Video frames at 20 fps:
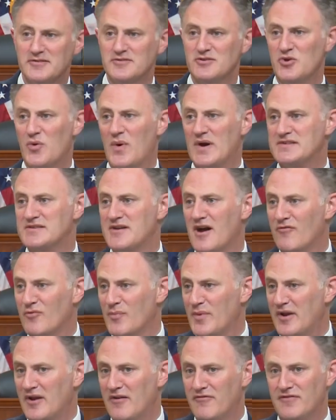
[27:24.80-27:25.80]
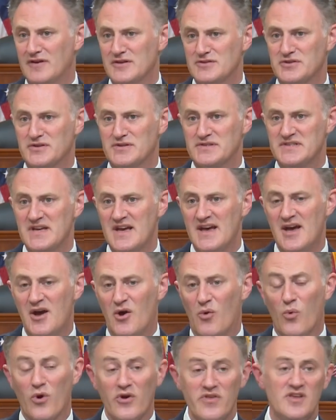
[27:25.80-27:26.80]
US government officials.
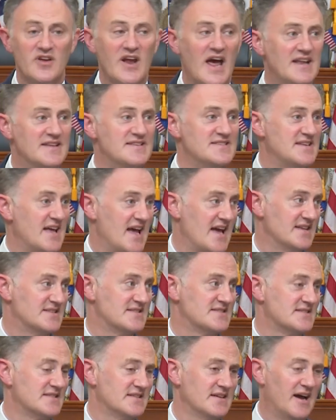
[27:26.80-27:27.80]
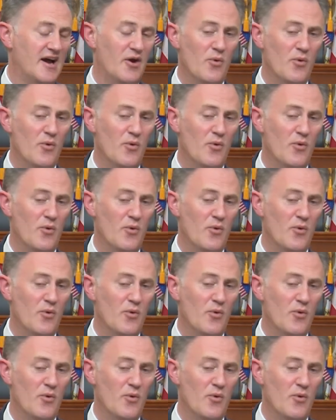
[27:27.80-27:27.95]
We're the United States.